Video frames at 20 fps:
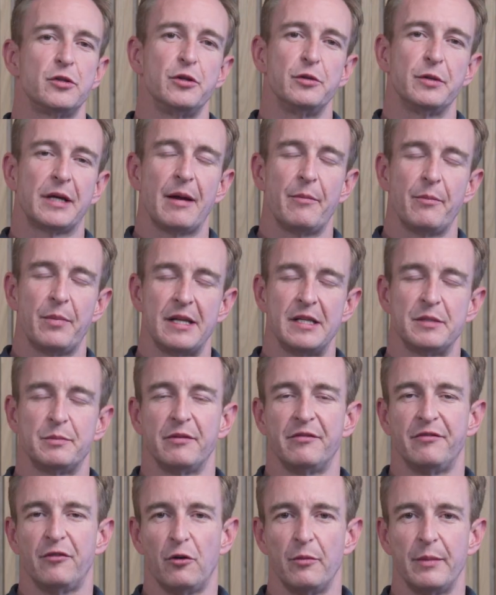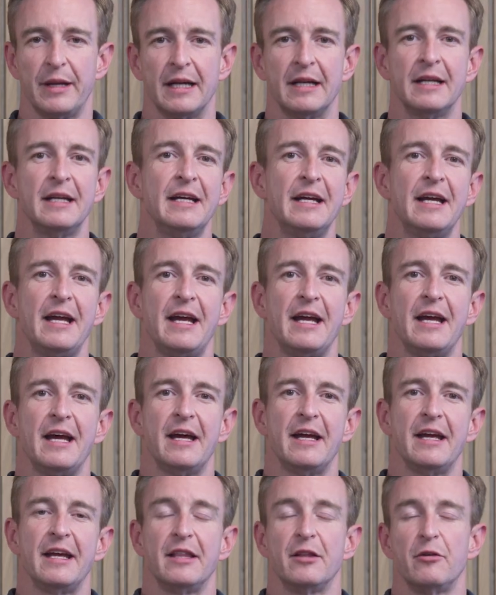two companies performing
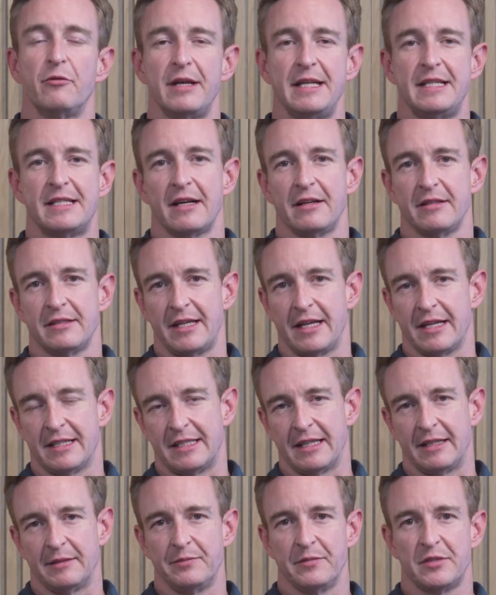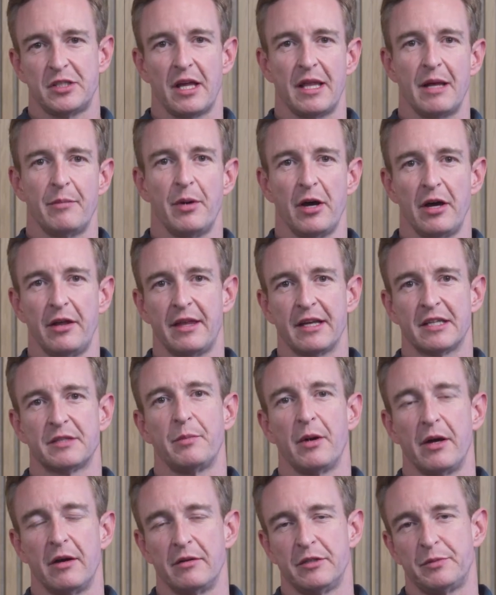in the retail sector. So they're both
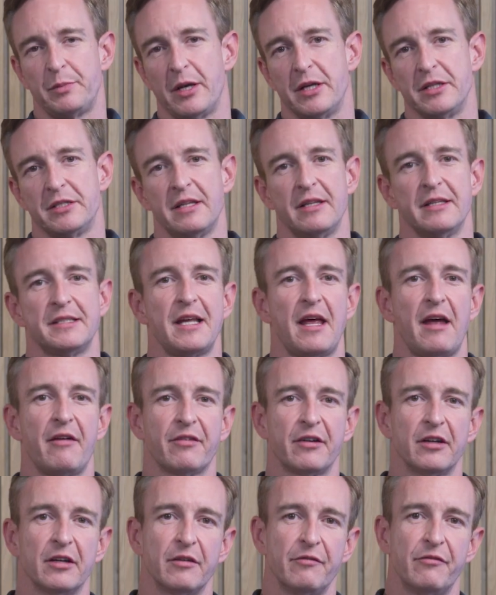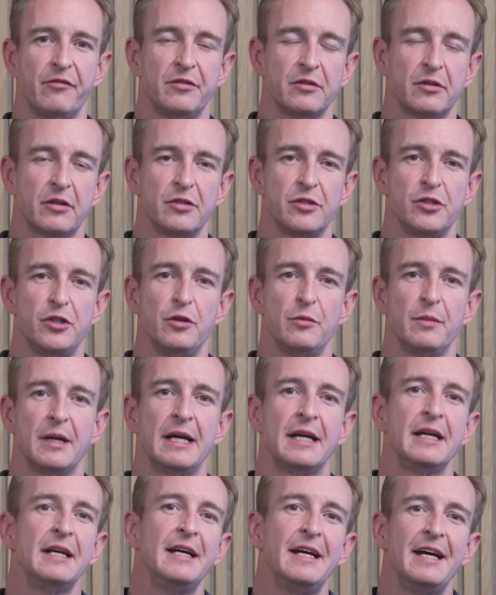exposed to the South African
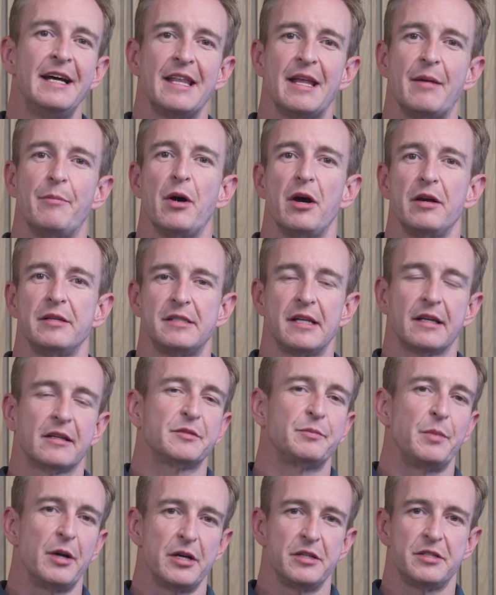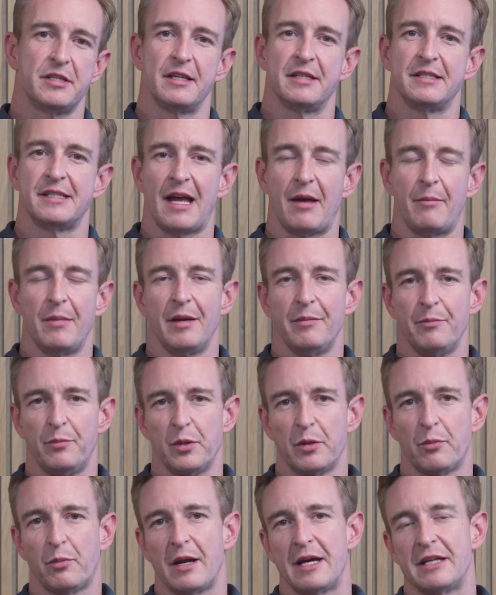consumer. They're both exposed to the same
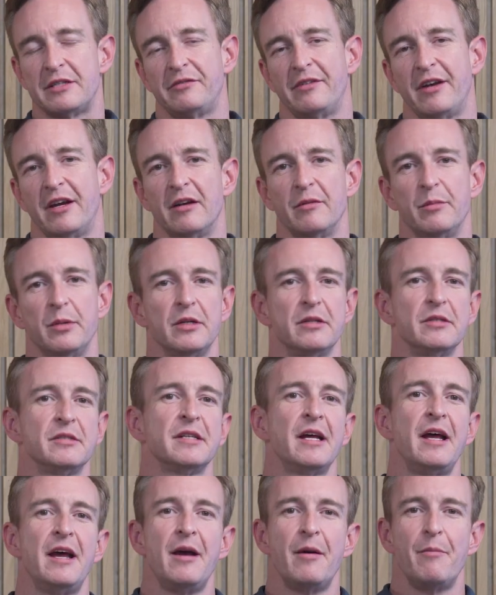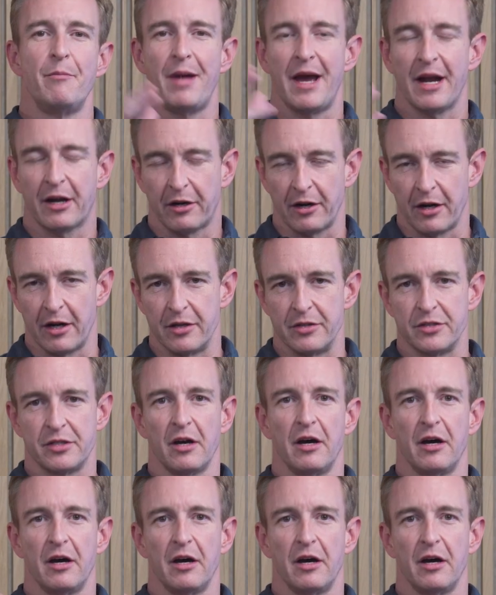input price variables. Macros